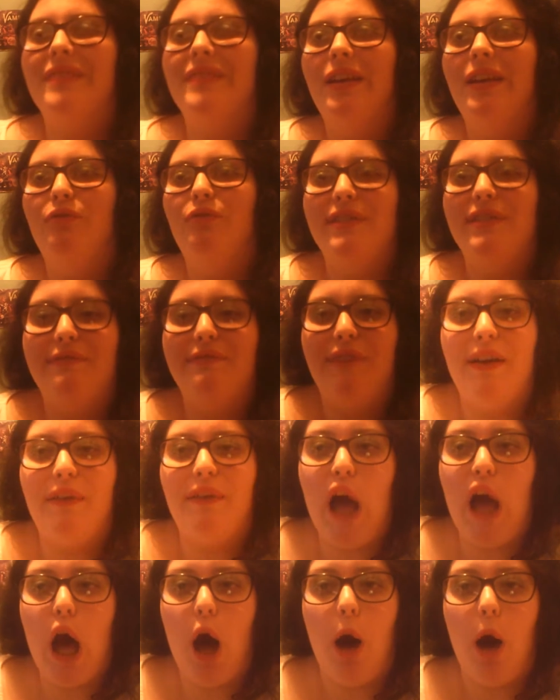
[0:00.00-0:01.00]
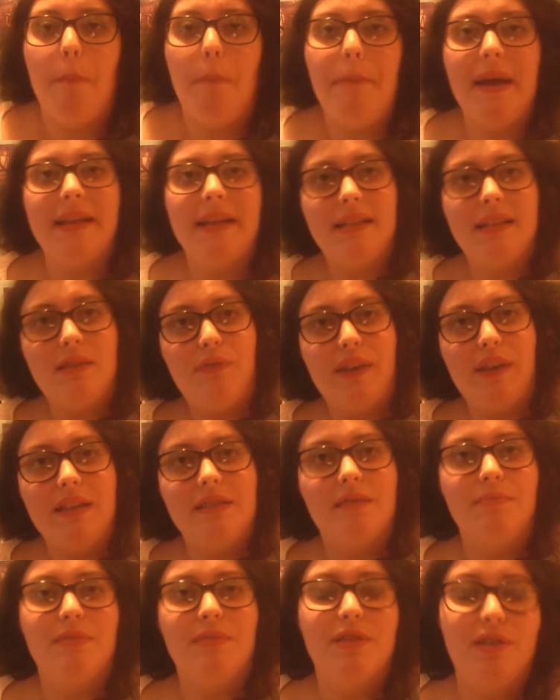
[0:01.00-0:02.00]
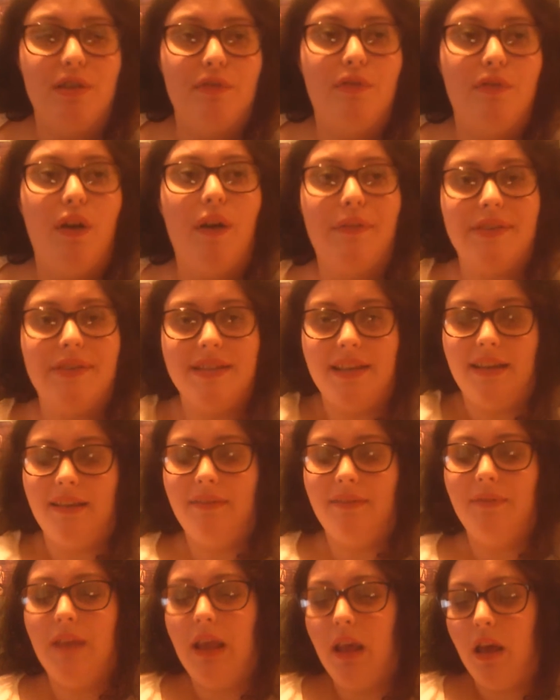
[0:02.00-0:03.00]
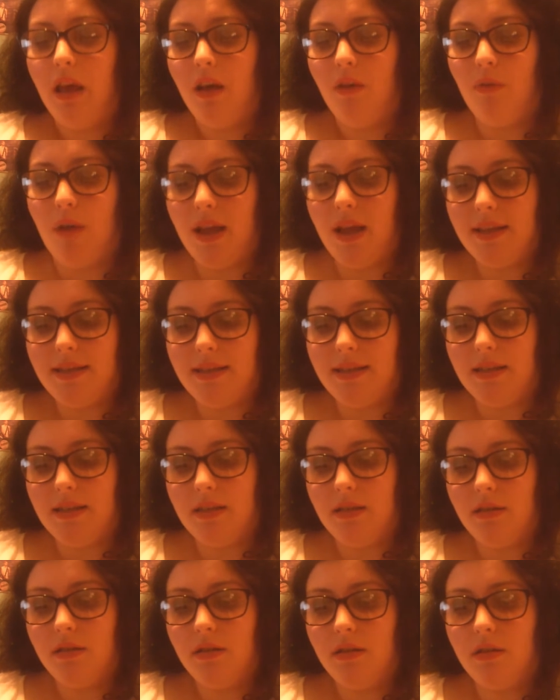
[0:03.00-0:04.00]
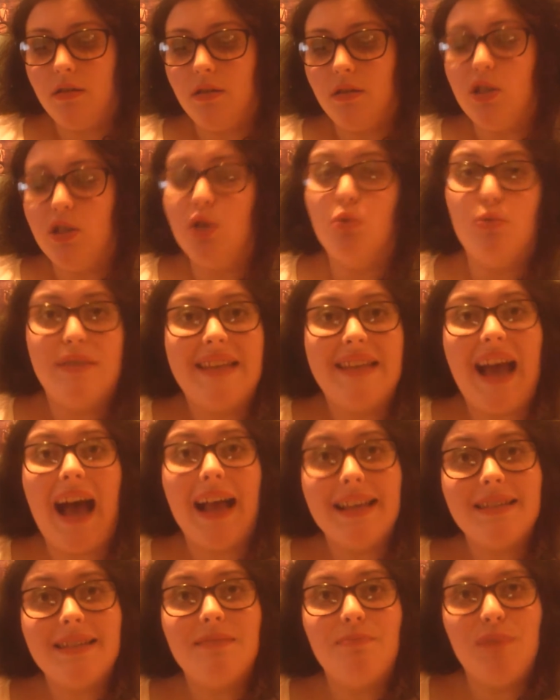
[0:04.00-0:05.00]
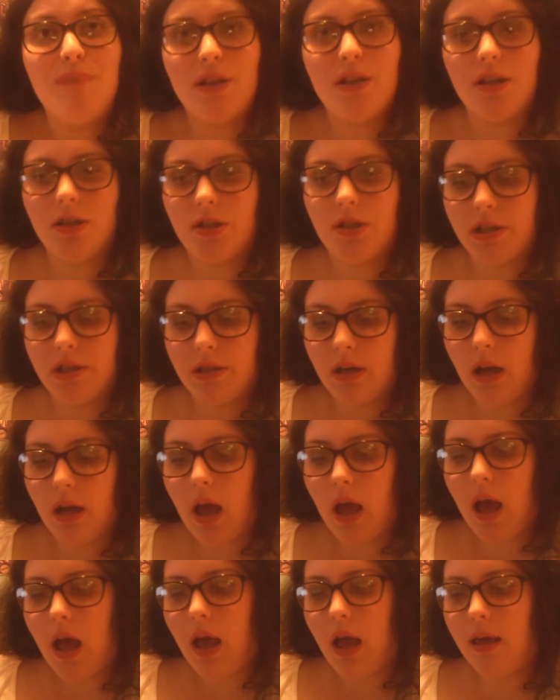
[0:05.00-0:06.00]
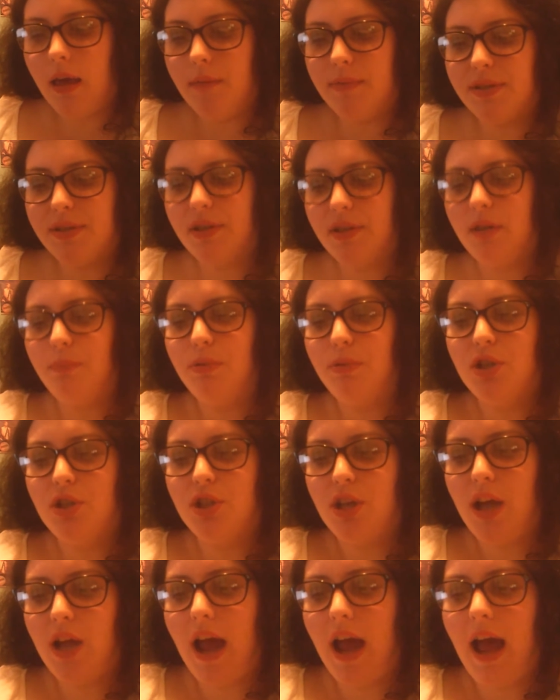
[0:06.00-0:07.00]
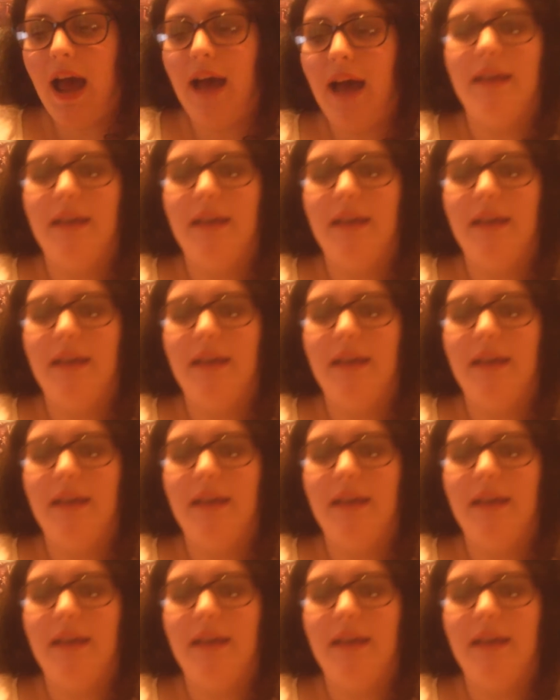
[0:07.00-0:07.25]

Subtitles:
was very hard, but I did find some stuff obviously what I didn't use as much. So the blusher I